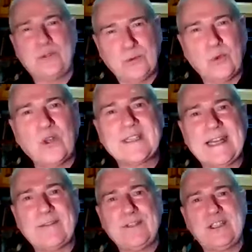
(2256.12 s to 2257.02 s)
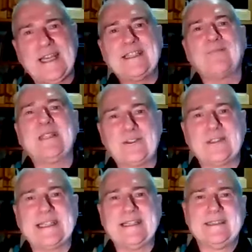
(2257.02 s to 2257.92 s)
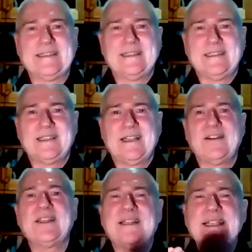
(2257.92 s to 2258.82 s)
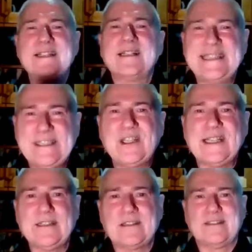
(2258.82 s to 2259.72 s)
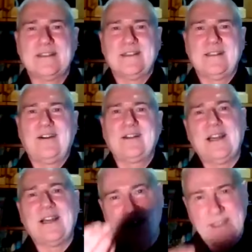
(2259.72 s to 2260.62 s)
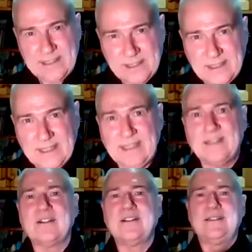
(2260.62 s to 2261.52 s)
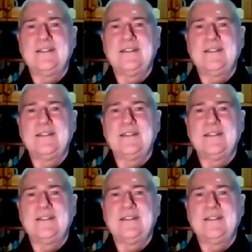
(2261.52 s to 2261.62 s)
towards that if you take them literally. Now, these are teachings on how to lessen ego,